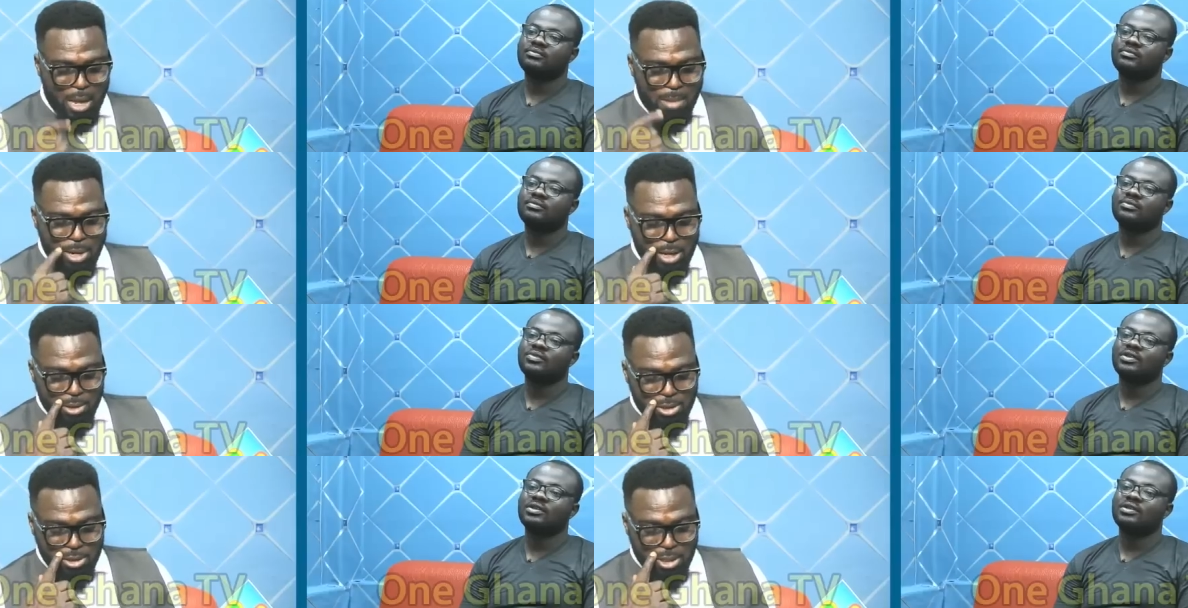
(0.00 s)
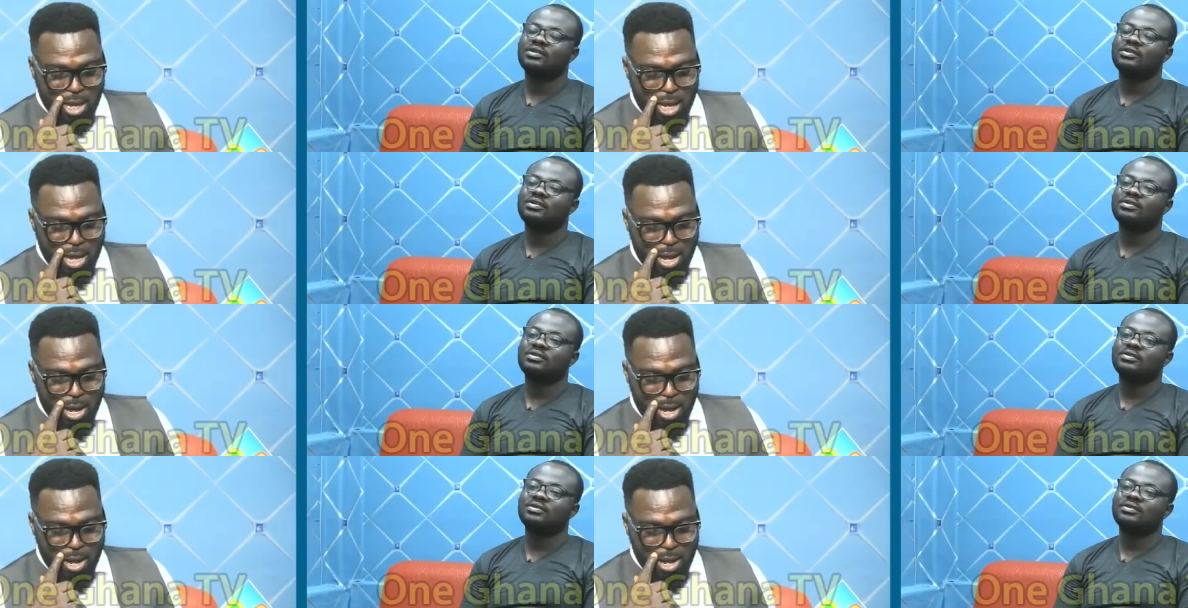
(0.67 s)
Speaker 1: Sabres
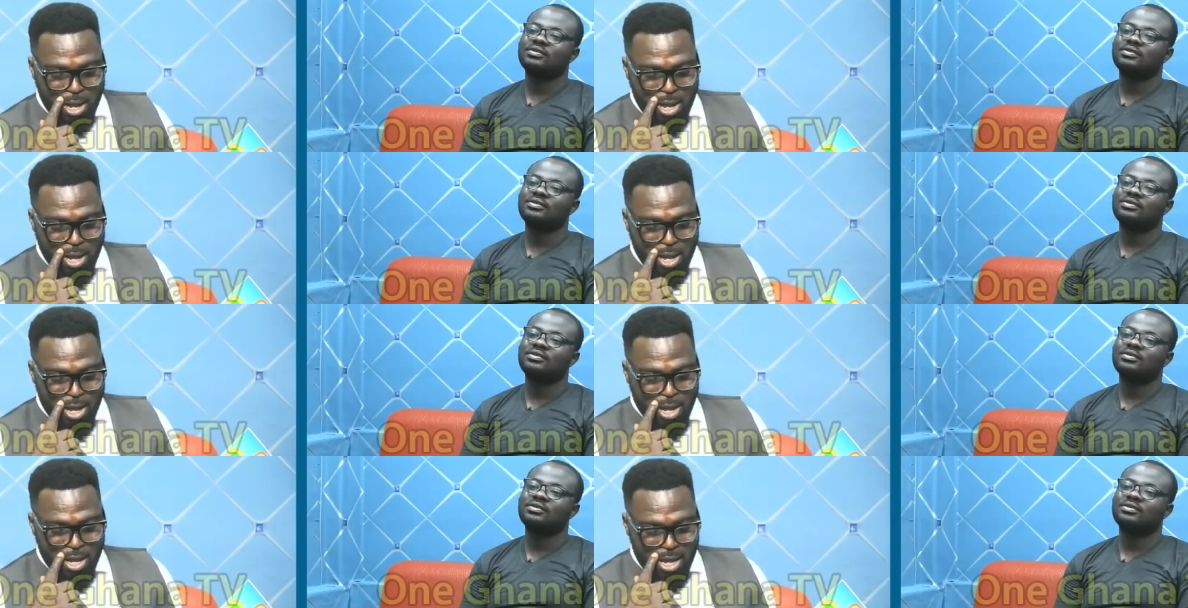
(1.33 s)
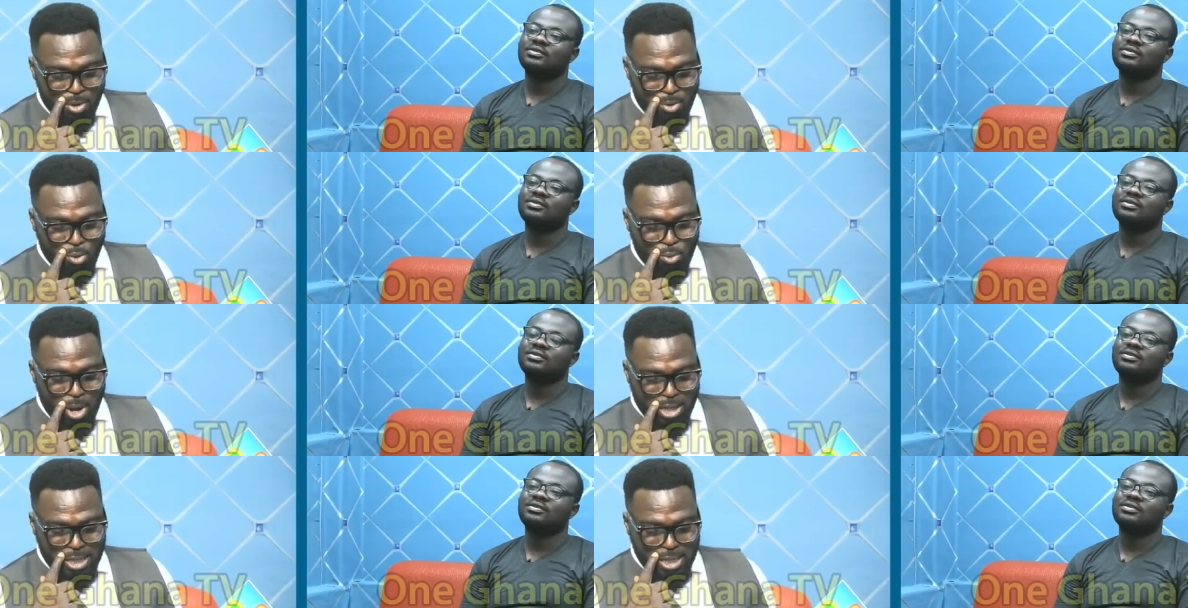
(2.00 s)
hey,
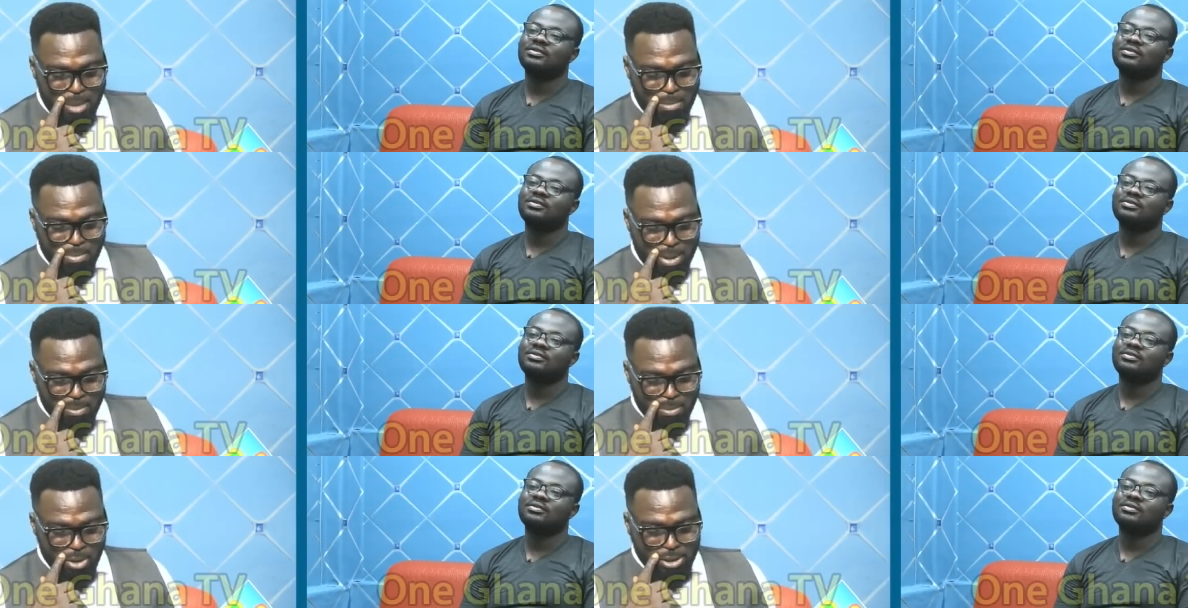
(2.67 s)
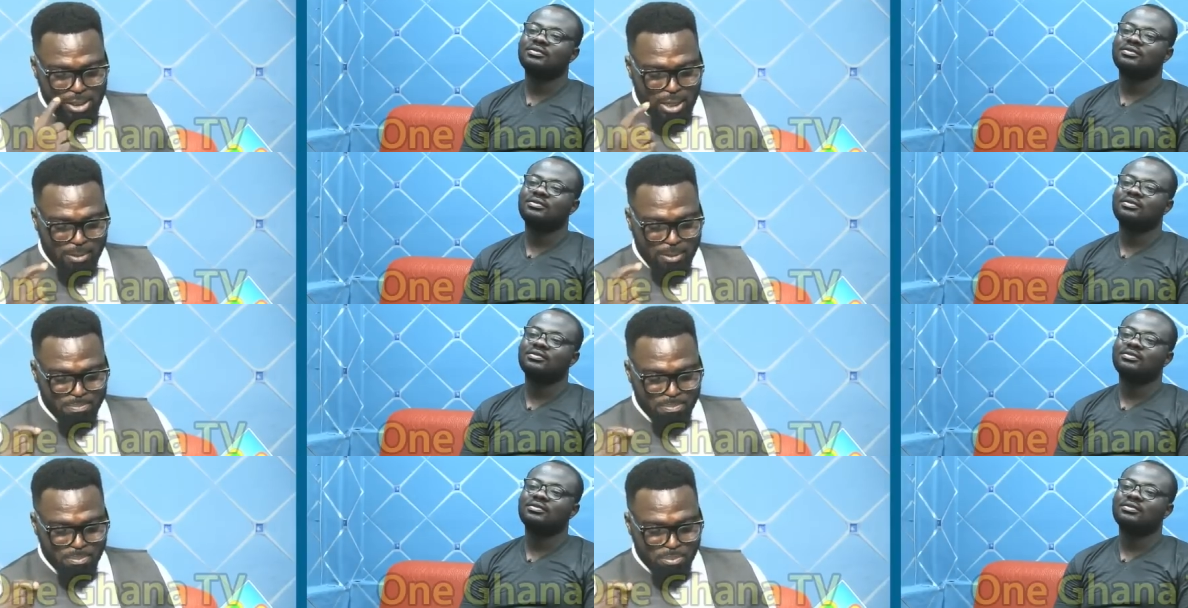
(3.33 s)
Kuku Asaba Bim, or say,
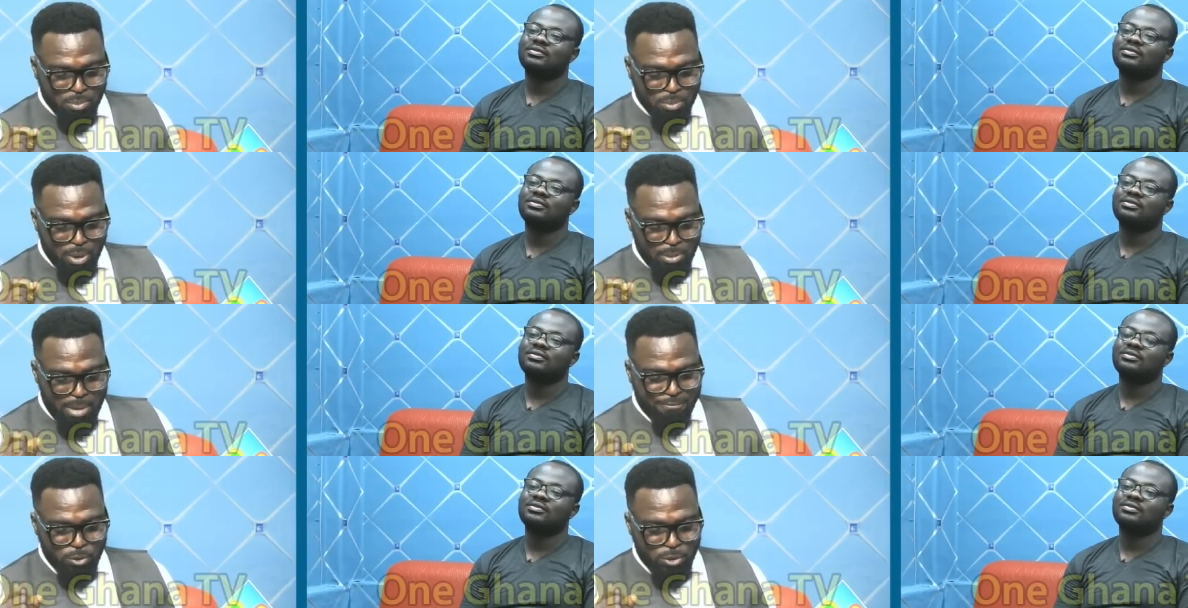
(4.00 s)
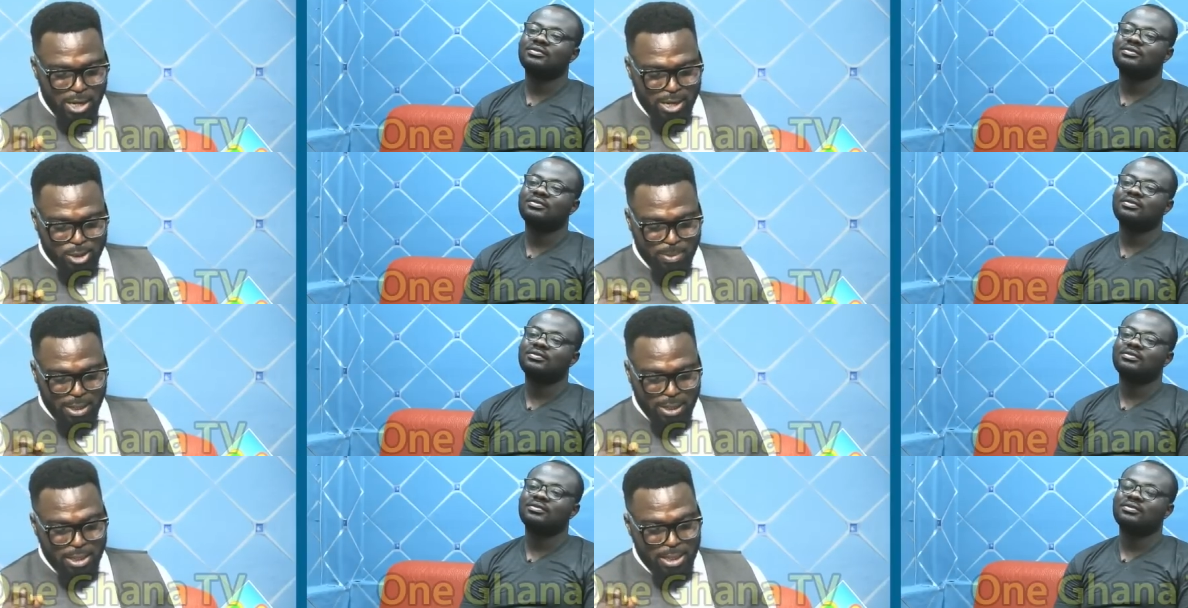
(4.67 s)
my future
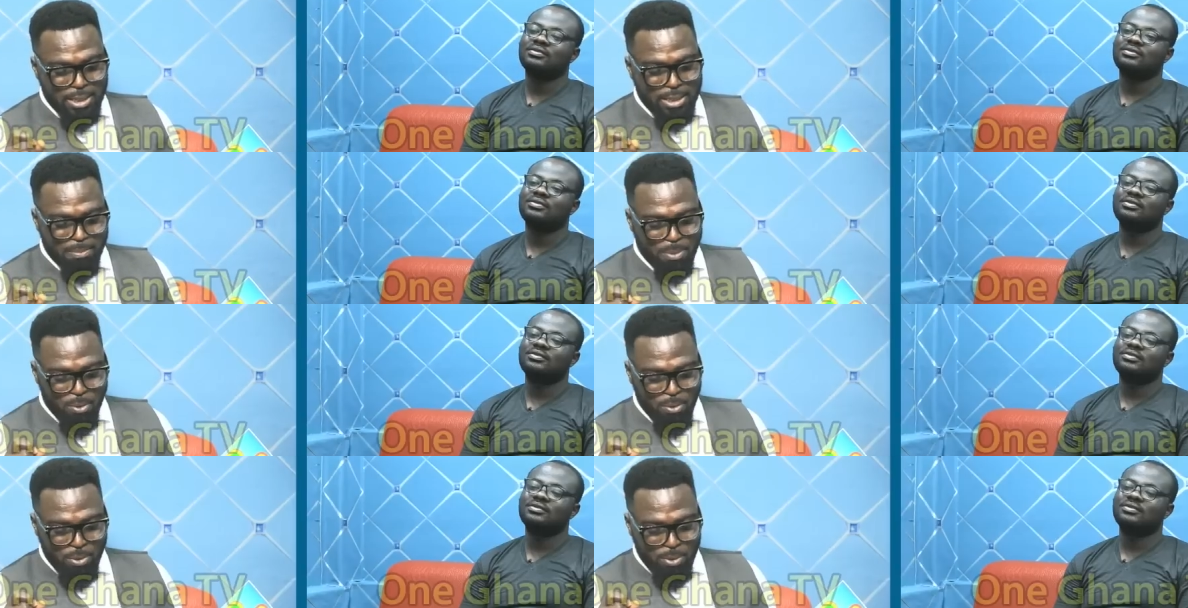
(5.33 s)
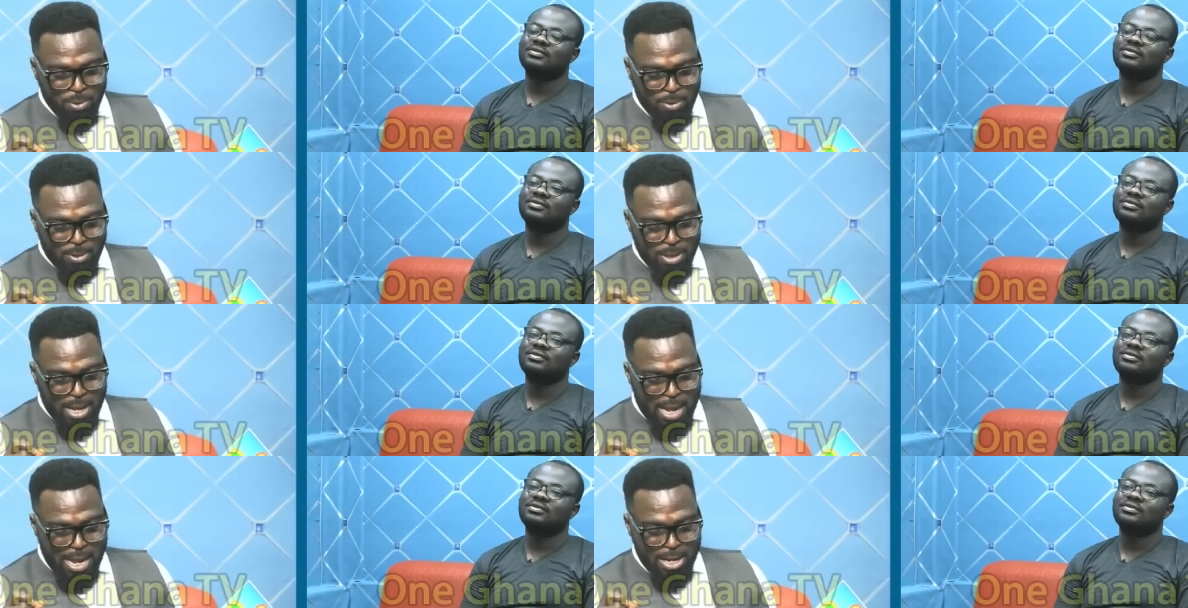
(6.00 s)
husband, Kennedy Agyapong,
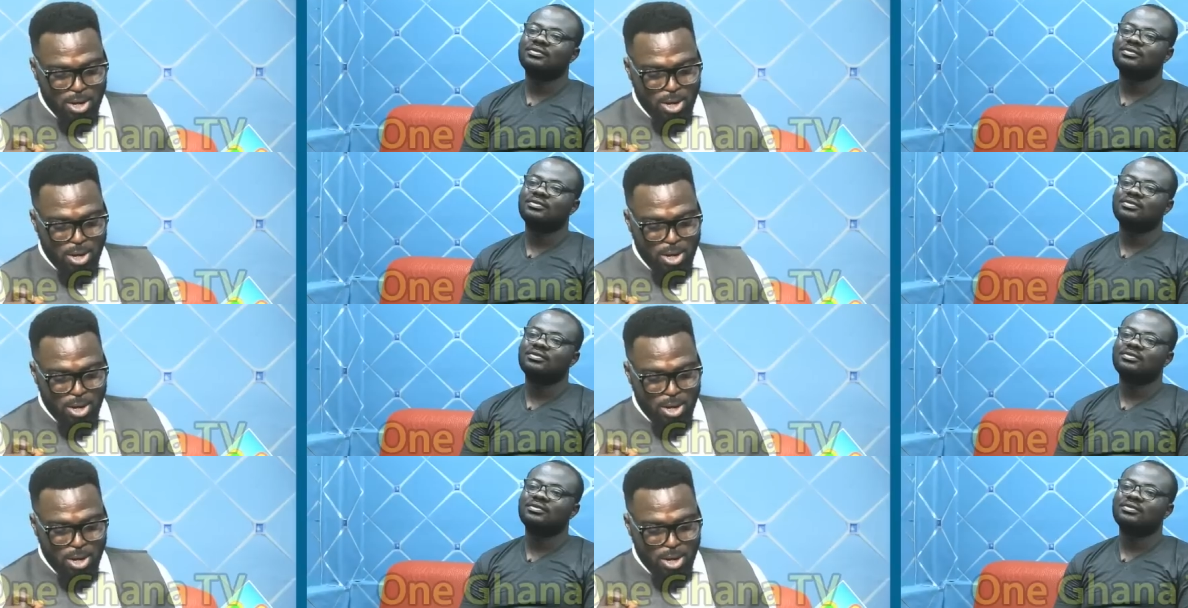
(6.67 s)
I